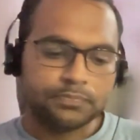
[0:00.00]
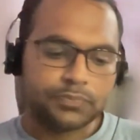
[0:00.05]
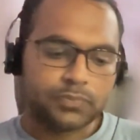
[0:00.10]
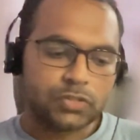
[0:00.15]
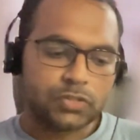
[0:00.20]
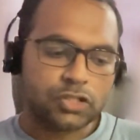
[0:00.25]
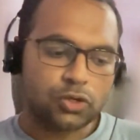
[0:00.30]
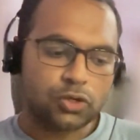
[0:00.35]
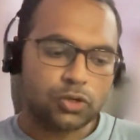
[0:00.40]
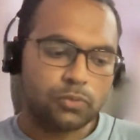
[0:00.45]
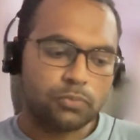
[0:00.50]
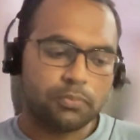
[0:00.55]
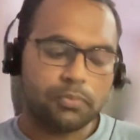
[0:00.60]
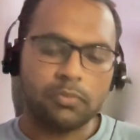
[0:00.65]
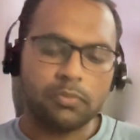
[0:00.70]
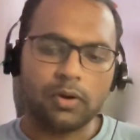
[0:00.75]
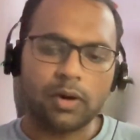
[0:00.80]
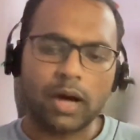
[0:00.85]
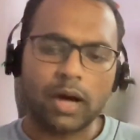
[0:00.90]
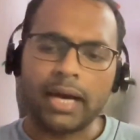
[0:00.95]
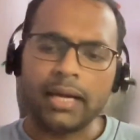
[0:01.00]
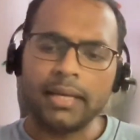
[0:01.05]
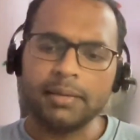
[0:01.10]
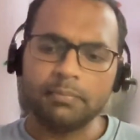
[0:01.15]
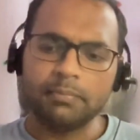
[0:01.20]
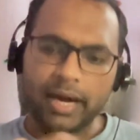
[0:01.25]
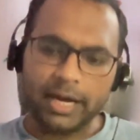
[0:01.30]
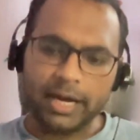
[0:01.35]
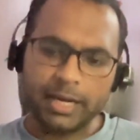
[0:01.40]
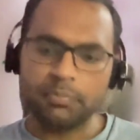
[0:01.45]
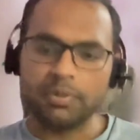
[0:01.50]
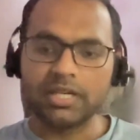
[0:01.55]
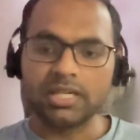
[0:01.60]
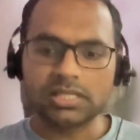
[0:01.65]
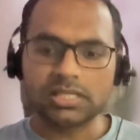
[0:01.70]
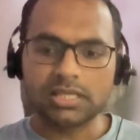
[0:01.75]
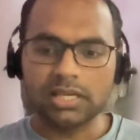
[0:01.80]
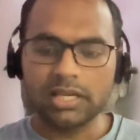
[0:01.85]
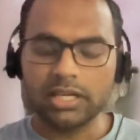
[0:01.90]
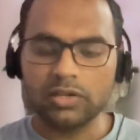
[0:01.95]
So I
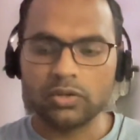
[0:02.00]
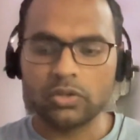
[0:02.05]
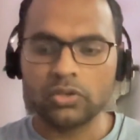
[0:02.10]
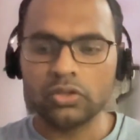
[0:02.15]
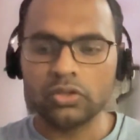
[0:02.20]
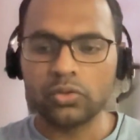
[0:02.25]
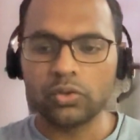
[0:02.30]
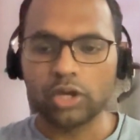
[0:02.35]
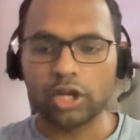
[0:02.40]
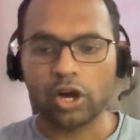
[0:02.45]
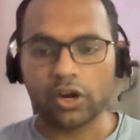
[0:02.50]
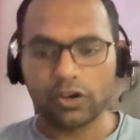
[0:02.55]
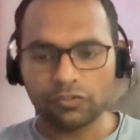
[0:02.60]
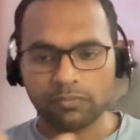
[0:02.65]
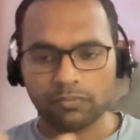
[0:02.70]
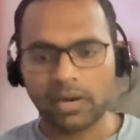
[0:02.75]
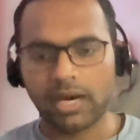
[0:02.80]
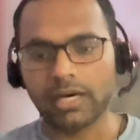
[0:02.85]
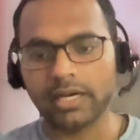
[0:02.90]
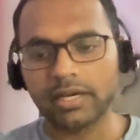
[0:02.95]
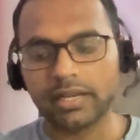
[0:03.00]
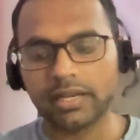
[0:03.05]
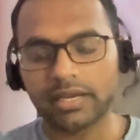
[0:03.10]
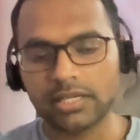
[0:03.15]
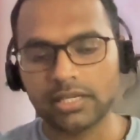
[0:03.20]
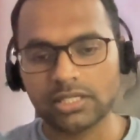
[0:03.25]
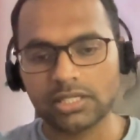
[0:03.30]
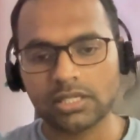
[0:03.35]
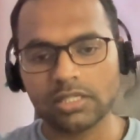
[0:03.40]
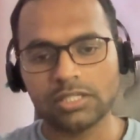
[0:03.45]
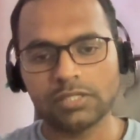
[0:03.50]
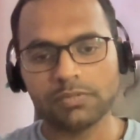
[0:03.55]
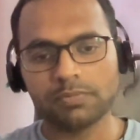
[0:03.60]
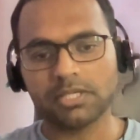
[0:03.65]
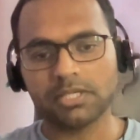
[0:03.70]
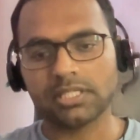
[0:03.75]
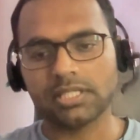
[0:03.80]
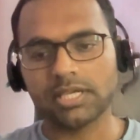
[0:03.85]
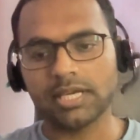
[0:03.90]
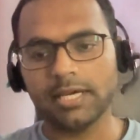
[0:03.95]
personally don't do a lot of market research per
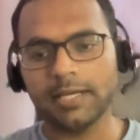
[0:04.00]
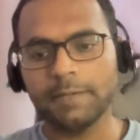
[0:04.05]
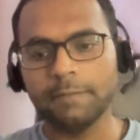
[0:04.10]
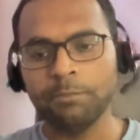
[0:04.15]
se,